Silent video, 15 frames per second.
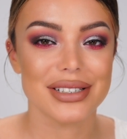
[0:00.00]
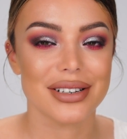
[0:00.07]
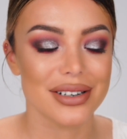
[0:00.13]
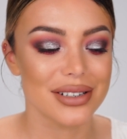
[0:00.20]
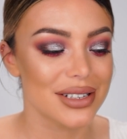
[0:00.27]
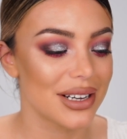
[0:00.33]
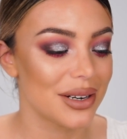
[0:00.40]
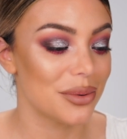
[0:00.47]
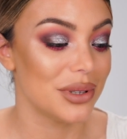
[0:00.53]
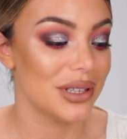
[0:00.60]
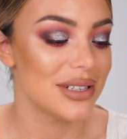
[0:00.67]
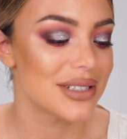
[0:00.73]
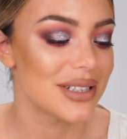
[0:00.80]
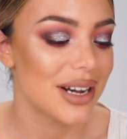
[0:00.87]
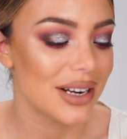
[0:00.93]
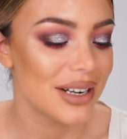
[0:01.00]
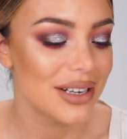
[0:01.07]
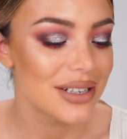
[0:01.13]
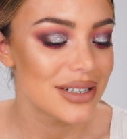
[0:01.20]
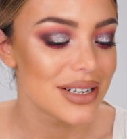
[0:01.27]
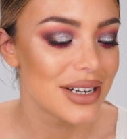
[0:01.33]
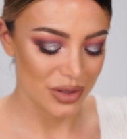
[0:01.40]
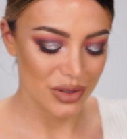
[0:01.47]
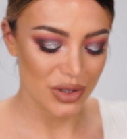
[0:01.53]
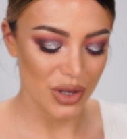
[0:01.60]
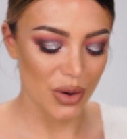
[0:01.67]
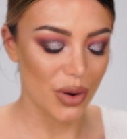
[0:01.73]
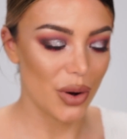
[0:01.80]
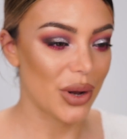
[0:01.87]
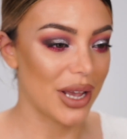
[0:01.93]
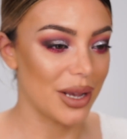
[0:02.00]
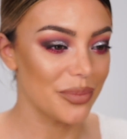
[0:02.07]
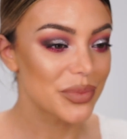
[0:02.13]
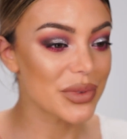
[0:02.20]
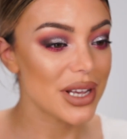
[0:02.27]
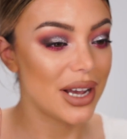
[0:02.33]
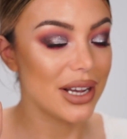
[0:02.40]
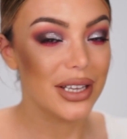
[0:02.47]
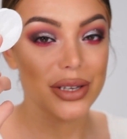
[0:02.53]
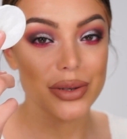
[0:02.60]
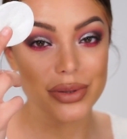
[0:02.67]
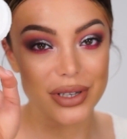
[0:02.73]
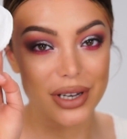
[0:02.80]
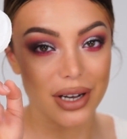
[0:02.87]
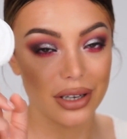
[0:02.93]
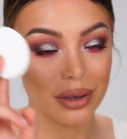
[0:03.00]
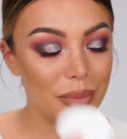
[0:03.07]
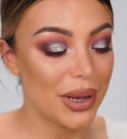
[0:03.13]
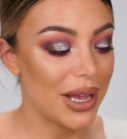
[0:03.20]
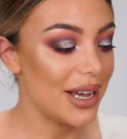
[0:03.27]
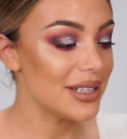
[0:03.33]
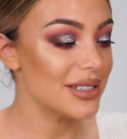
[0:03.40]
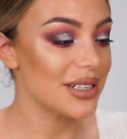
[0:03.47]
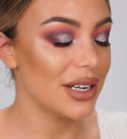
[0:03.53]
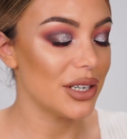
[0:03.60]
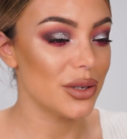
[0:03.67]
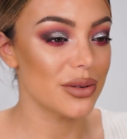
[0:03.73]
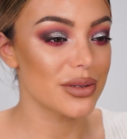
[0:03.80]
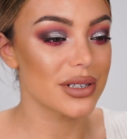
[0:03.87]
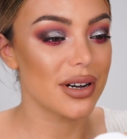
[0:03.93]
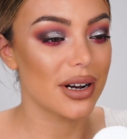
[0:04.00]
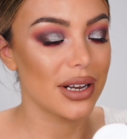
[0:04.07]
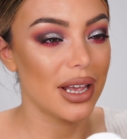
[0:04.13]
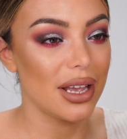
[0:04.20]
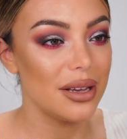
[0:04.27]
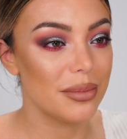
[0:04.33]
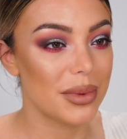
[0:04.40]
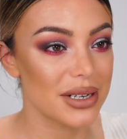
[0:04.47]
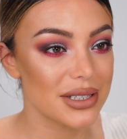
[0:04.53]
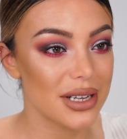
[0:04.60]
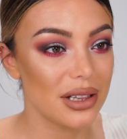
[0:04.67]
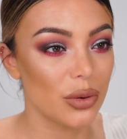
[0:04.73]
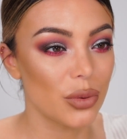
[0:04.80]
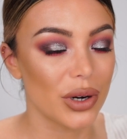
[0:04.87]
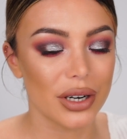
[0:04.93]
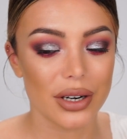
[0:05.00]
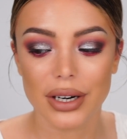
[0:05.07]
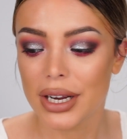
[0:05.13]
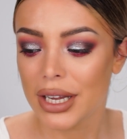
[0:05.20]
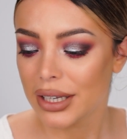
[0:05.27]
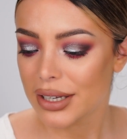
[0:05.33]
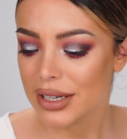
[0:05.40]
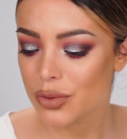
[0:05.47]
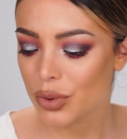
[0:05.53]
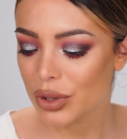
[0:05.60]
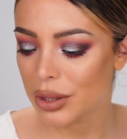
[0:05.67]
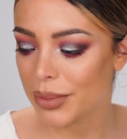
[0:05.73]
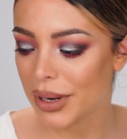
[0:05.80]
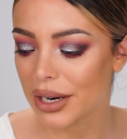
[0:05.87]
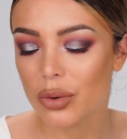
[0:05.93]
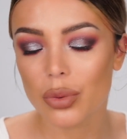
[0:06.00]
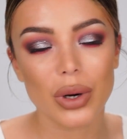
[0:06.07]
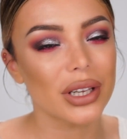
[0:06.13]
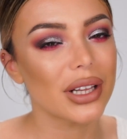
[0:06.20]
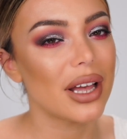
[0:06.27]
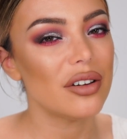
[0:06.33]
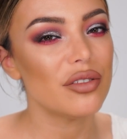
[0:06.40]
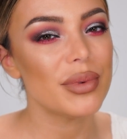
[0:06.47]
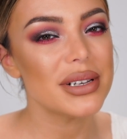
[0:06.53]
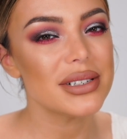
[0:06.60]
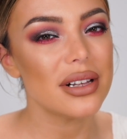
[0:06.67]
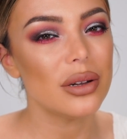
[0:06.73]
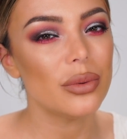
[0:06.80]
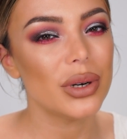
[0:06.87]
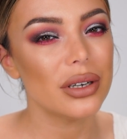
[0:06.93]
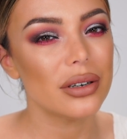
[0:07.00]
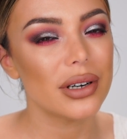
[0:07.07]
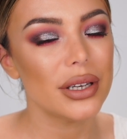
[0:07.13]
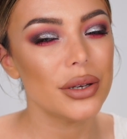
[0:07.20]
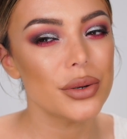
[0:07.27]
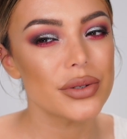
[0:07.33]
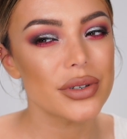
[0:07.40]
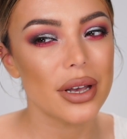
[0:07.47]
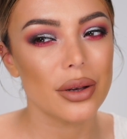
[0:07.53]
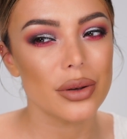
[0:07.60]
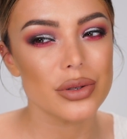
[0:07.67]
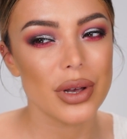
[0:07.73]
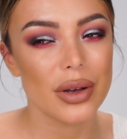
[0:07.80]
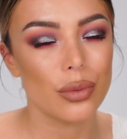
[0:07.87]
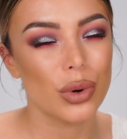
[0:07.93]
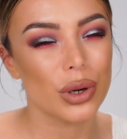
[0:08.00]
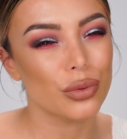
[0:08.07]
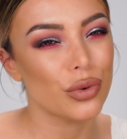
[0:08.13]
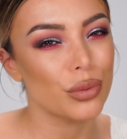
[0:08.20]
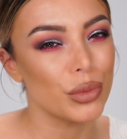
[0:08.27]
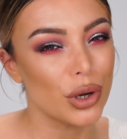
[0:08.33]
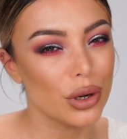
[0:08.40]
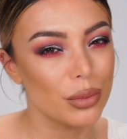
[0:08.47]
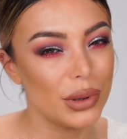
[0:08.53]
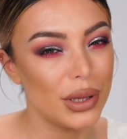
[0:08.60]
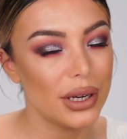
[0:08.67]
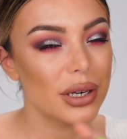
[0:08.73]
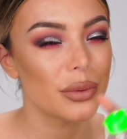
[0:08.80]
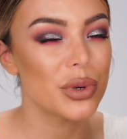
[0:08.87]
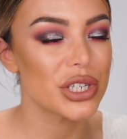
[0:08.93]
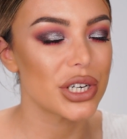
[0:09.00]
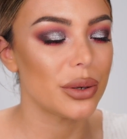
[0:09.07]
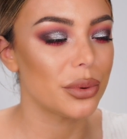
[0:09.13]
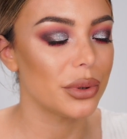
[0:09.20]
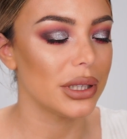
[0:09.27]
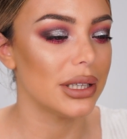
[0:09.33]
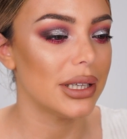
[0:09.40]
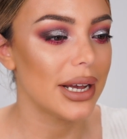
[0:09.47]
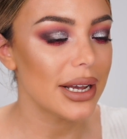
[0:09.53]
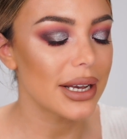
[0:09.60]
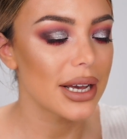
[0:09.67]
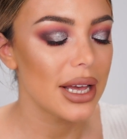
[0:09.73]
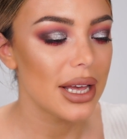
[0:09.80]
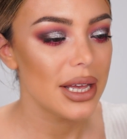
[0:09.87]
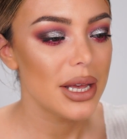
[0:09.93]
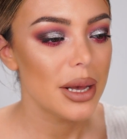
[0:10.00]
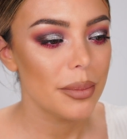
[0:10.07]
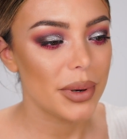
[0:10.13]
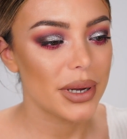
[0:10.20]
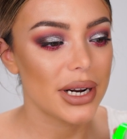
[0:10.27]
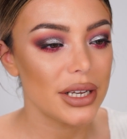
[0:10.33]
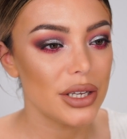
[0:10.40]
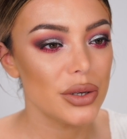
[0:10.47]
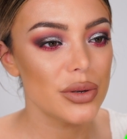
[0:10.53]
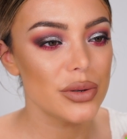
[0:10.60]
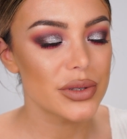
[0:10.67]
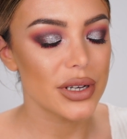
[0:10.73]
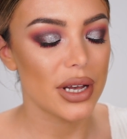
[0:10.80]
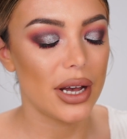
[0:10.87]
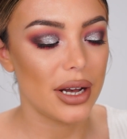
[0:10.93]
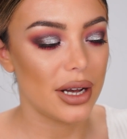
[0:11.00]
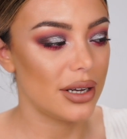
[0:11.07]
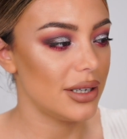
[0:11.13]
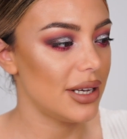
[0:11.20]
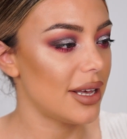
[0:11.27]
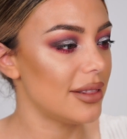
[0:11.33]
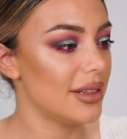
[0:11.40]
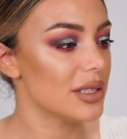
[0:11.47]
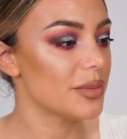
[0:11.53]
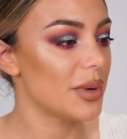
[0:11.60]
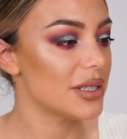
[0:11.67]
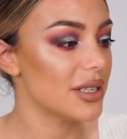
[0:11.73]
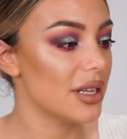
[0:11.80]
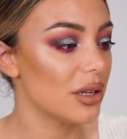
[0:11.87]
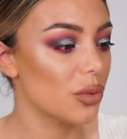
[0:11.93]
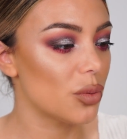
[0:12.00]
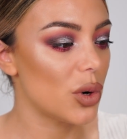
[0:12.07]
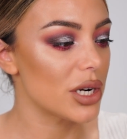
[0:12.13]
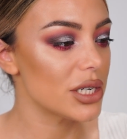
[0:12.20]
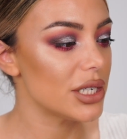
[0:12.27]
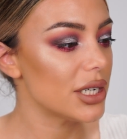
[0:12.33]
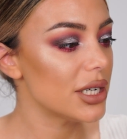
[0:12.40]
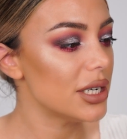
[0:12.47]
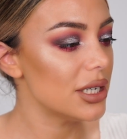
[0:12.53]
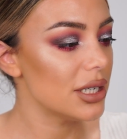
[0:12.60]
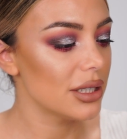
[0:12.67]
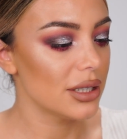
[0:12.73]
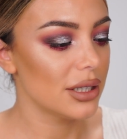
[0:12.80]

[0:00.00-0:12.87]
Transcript: starting to get really tired. So, okay, I use cotton pads. I use Garnier micellar water. Doesn't really matter what kind of micellar water I use. I also have one from Youngblood, which I really like. But I use, this micellar water